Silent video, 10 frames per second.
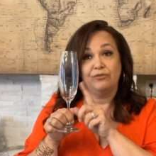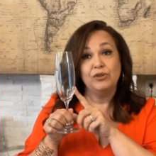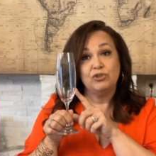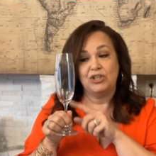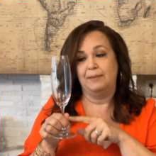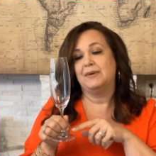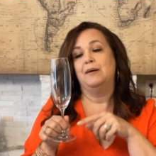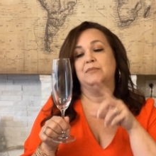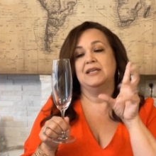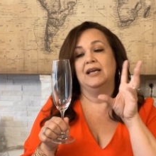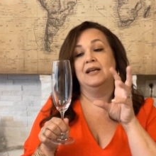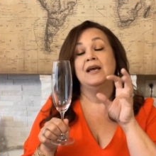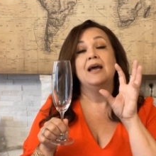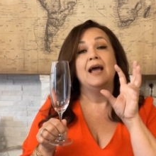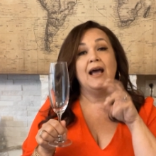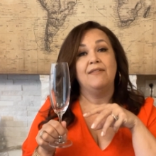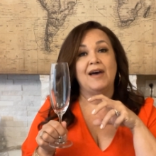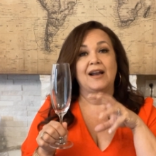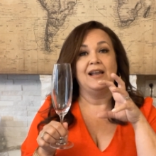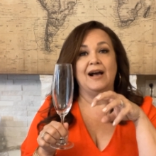flute shape comes in, and
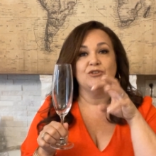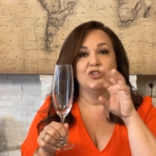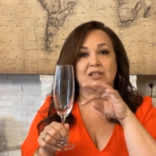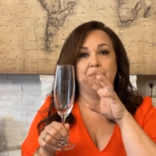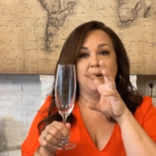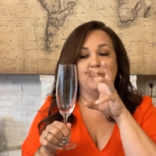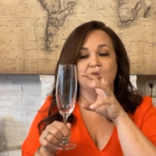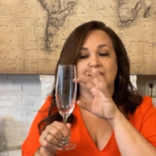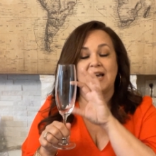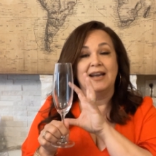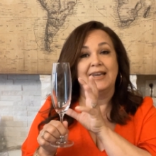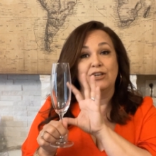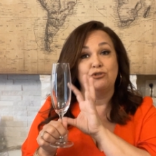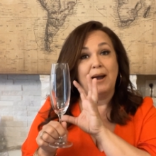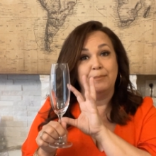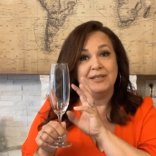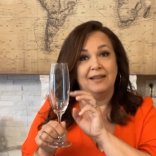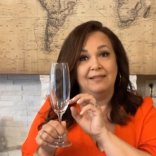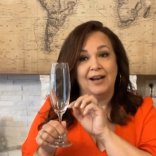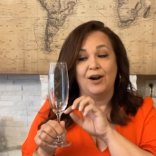that allows just the bubbles to kind of get trapped
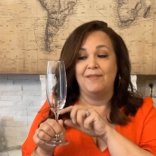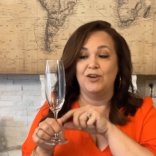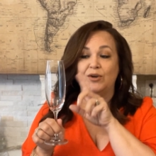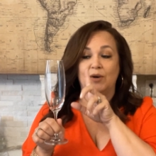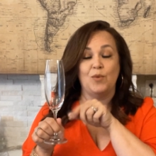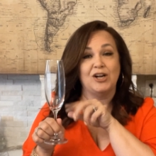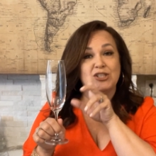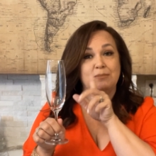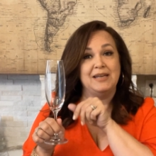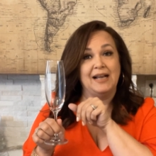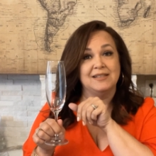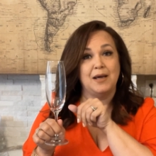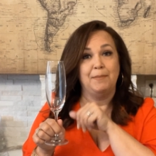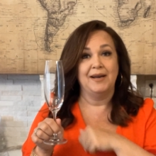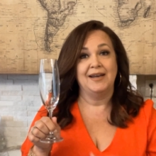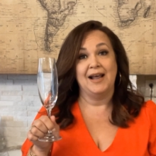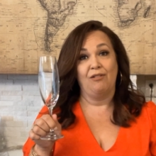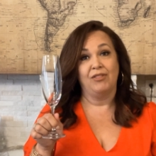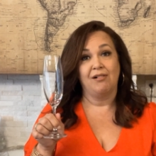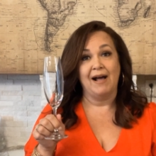in there, and then you can watch them dance up and
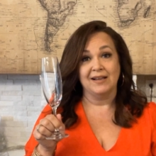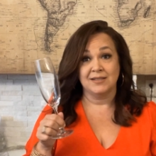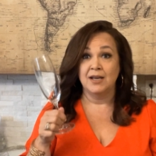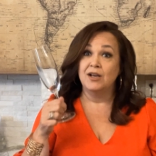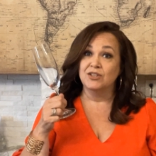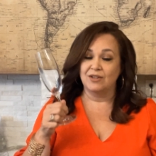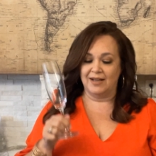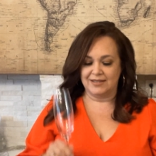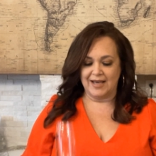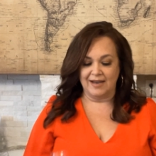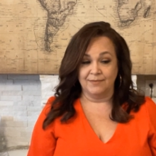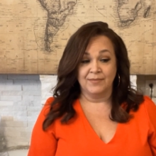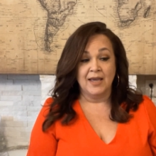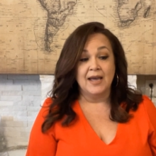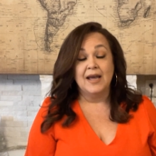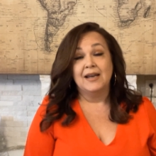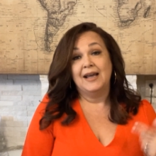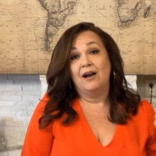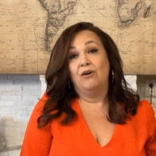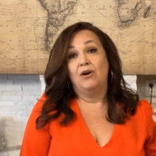down the glass. So that's that.
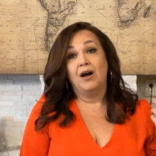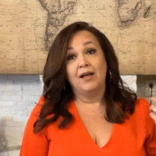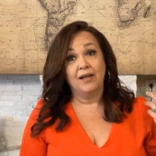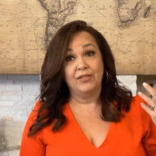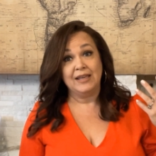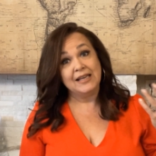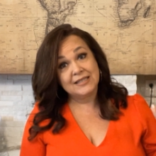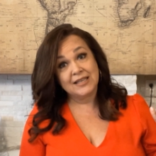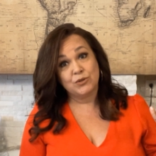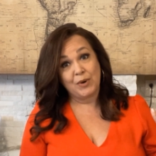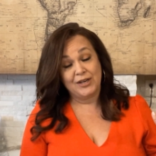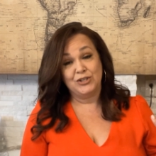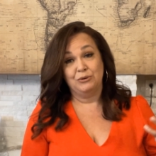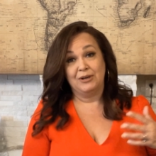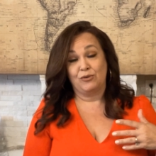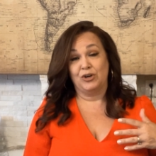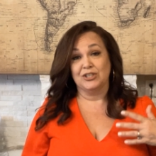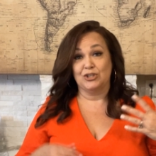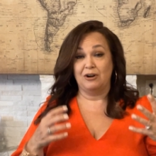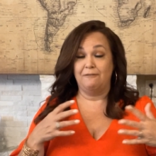Now, the easiest way to do it, of course,
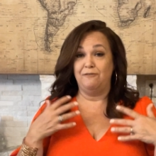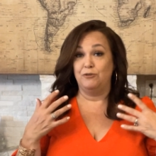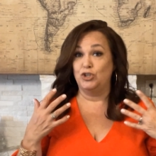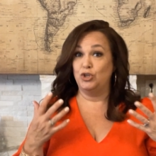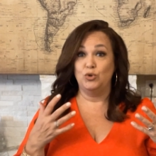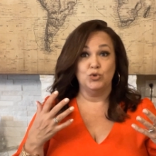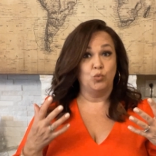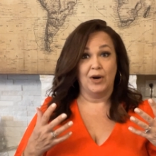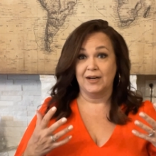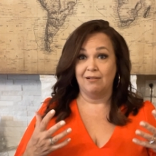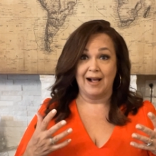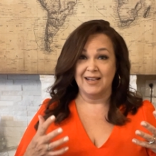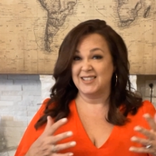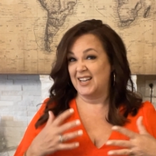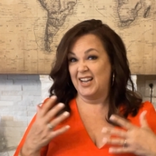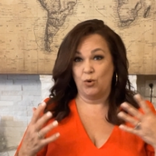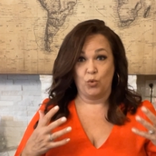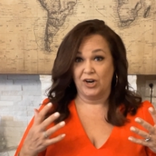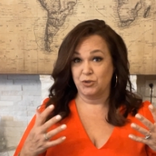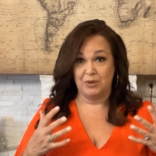is try to choose one glass that kind of
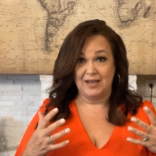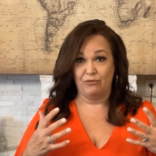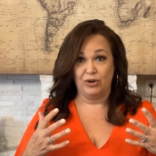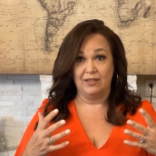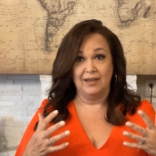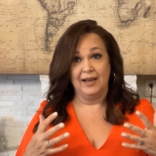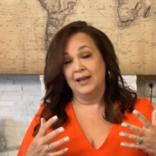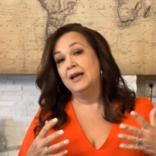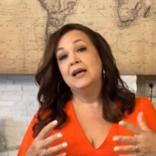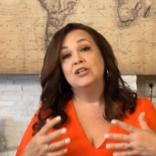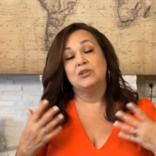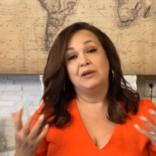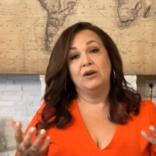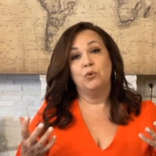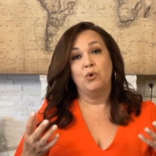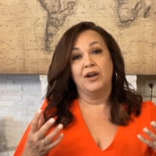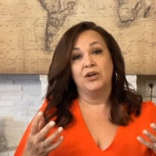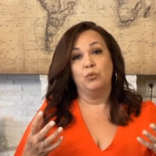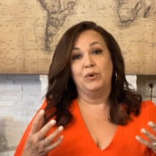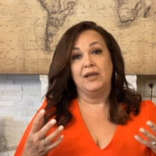works with everything. So here at
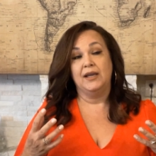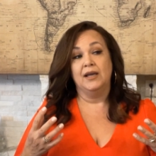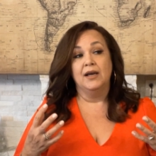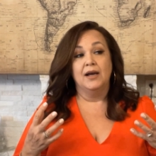Wander, we,